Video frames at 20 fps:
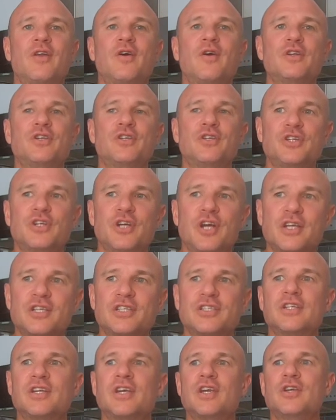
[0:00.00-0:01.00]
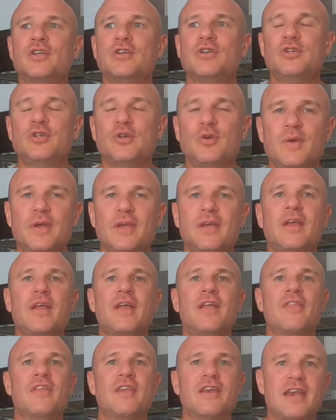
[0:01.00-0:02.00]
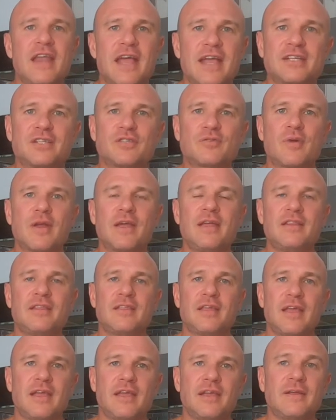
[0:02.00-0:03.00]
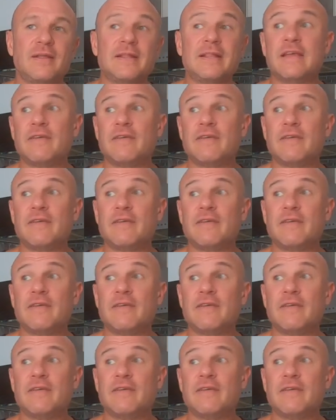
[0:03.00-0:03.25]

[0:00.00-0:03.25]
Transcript: on just doing the next right thing,